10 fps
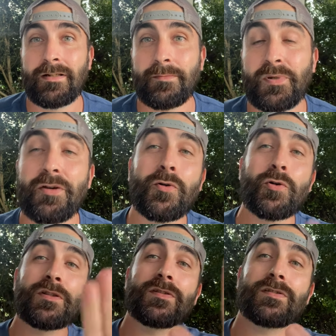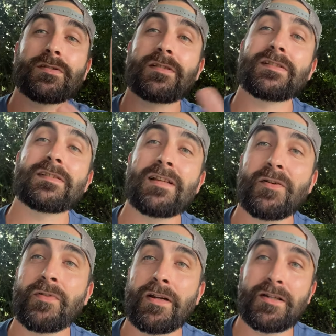But of course, this is not
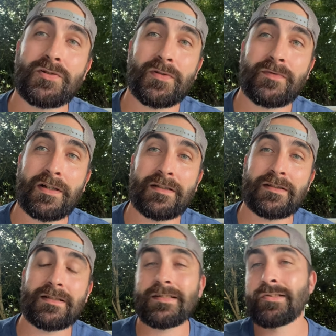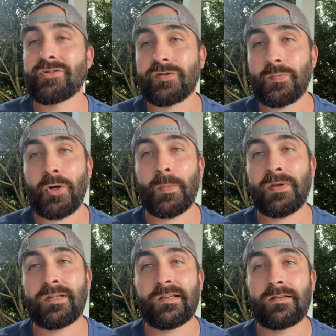financial advice. This is just my
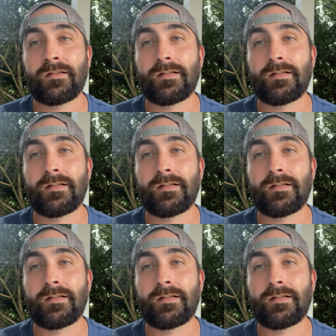opinion.